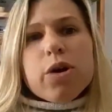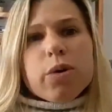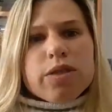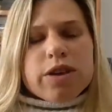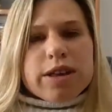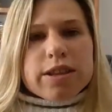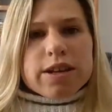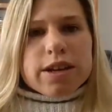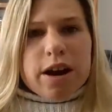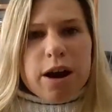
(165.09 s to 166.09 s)
within the
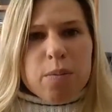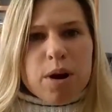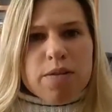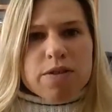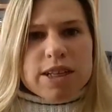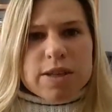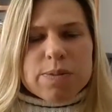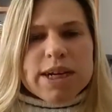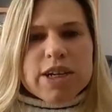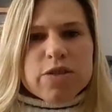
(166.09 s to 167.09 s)
nonprofit
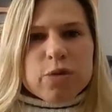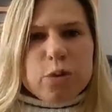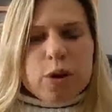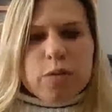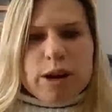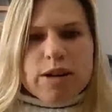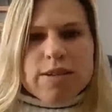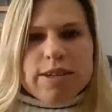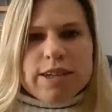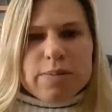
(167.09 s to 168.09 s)
space for rare
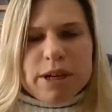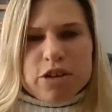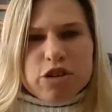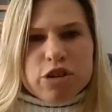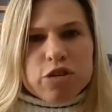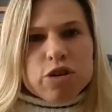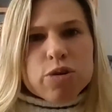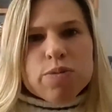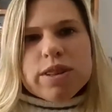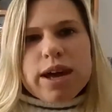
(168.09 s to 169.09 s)
disease patient
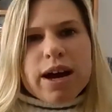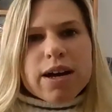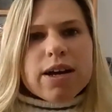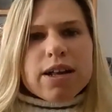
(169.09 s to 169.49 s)
groups that